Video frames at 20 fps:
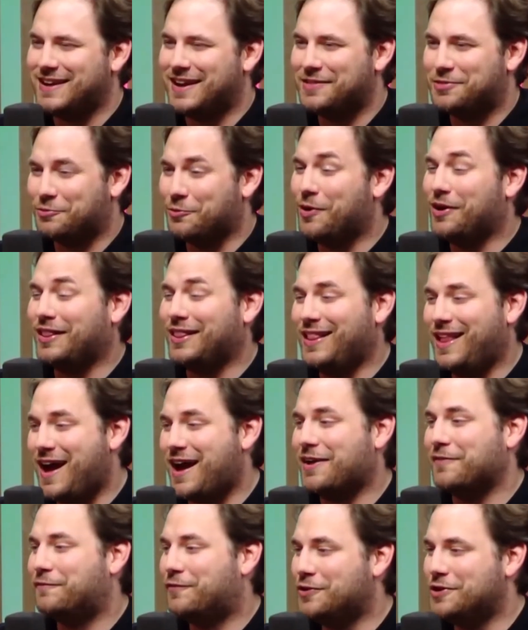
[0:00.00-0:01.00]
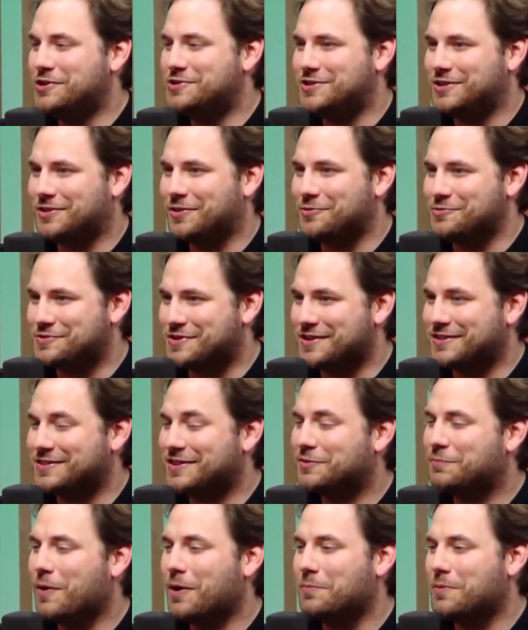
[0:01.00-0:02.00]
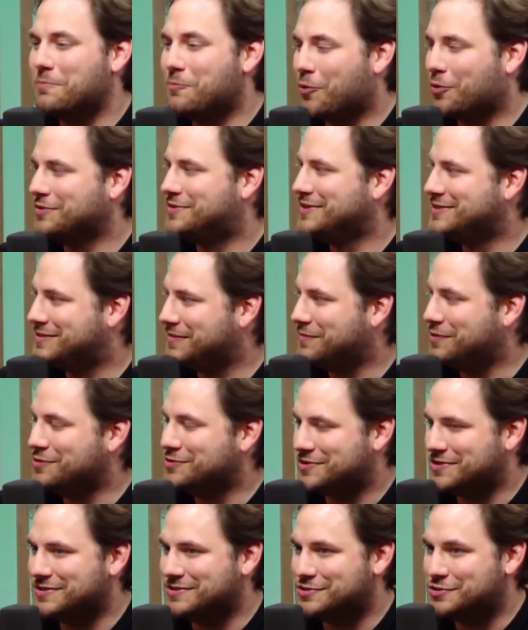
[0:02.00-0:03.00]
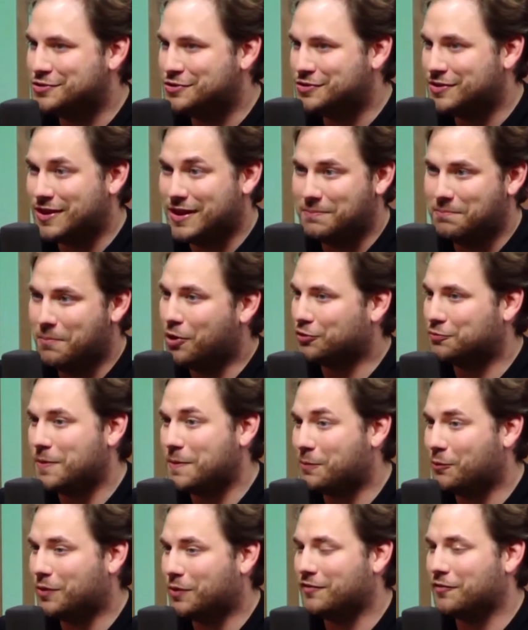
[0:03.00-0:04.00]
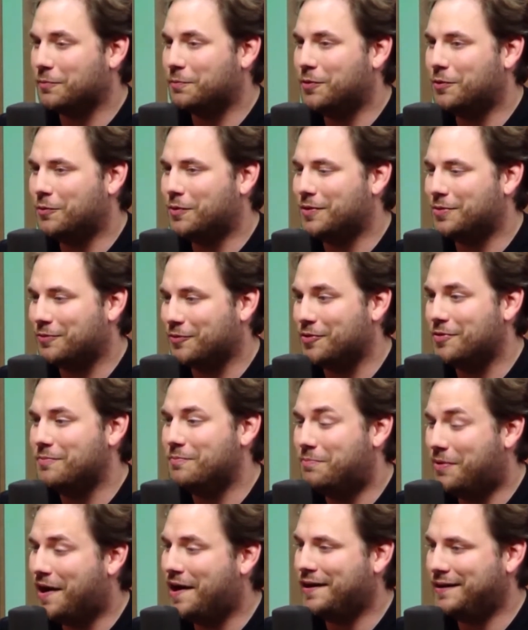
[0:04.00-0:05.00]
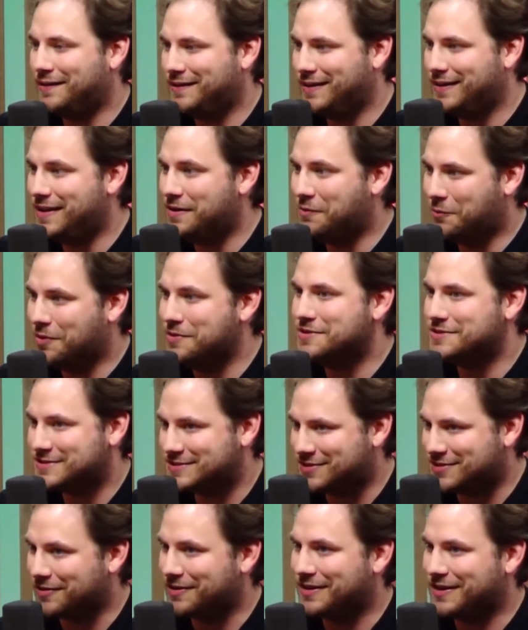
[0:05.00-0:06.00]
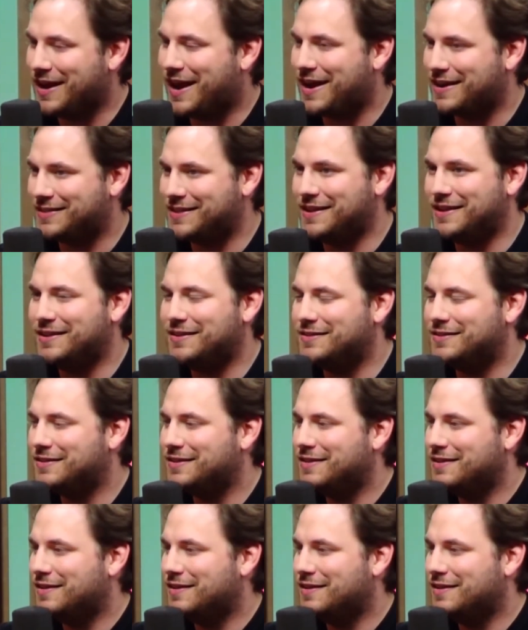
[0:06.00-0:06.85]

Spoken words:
I threw a lot of footage at those things. That's probably more intensive usage than most people would ever put one through. But it was starting to die at the end.